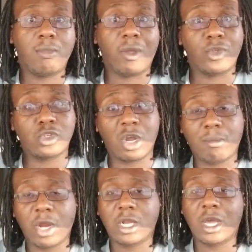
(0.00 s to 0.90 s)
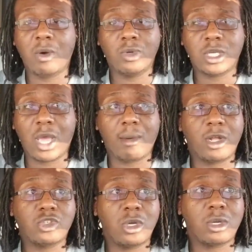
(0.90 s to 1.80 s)
If the truck break down, which I had
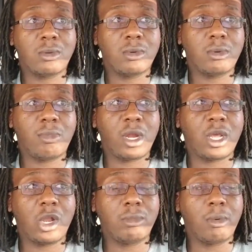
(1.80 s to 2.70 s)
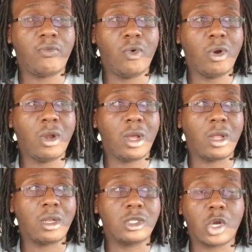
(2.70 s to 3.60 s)
my truck break down on me
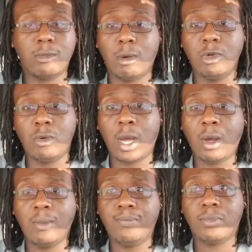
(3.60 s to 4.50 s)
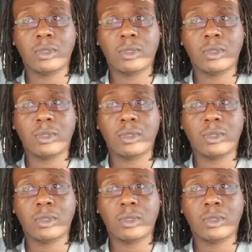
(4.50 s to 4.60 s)
before, turbo blew out,